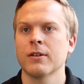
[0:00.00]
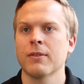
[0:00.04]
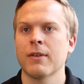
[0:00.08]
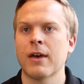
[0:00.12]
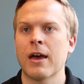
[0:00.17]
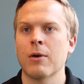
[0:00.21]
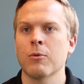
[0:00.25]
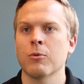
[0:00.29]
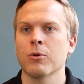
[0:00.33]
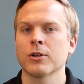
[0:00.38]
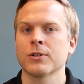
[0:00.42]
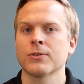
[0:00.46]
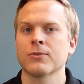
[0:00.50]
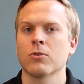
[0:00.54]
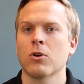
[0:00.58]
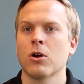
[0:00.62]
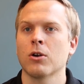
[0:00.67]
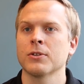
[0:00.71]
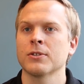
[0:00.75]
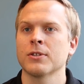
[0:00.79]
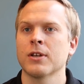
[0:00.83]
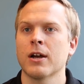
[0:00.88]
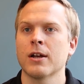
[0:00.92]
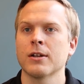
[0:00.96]
that works for all
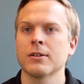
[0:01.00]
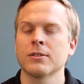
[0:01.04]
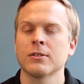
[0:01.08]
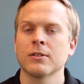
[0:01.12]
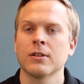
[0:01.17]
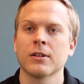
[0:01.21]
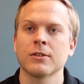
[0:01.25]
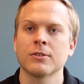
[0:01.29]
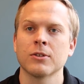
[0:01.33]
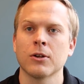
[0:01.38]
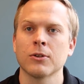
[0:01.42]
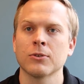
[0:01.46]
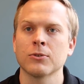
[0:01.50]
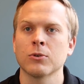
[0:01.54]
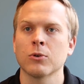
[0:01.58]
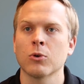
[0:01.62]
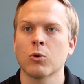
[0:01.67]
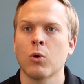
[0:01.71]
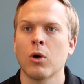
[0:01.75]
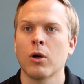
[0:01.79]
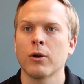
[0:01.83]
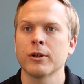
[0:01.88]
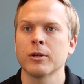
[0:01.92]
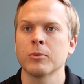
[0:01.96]
sides. That's also a
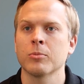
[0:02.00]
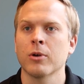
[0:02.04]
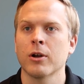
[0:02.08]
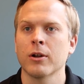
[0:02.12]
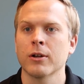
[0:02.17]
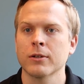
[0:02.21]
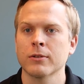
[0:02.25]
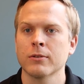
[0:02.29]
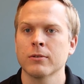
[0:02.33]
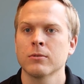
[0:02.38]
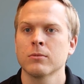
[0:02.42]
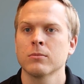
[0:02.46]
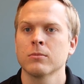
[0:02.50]
quality product.